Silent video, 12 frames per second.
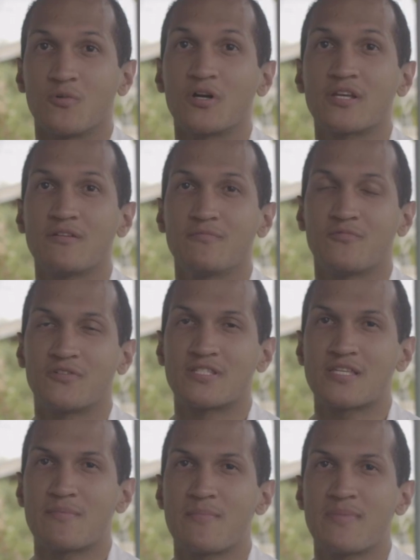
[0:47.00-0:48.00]
working with
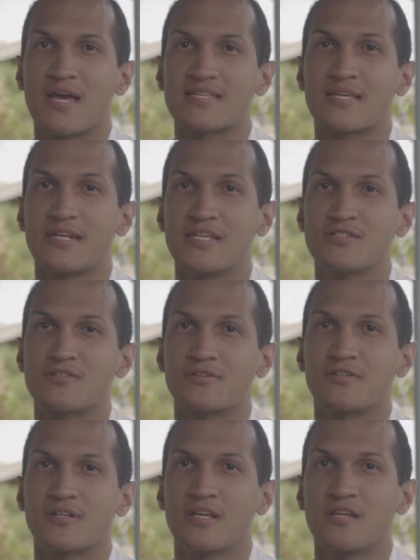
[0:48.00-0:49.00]
CMMB as an
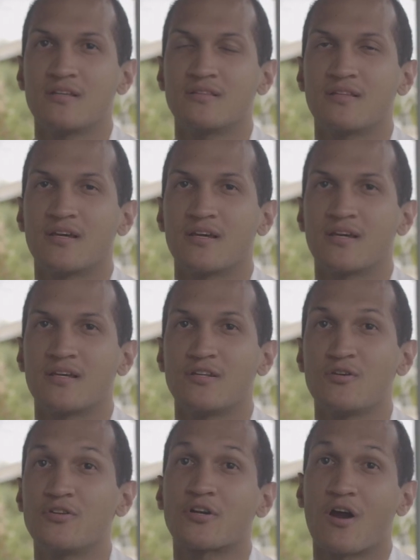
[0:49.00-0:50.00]
intern in the
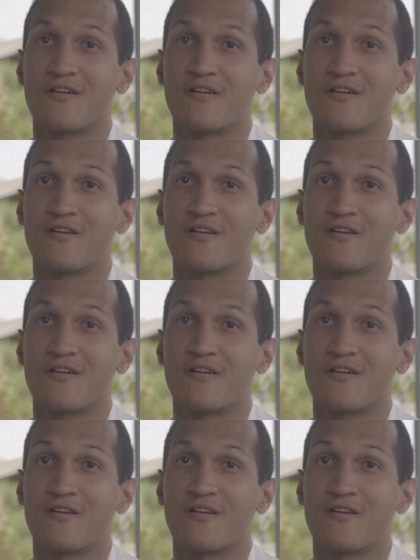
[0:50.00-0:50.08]
New York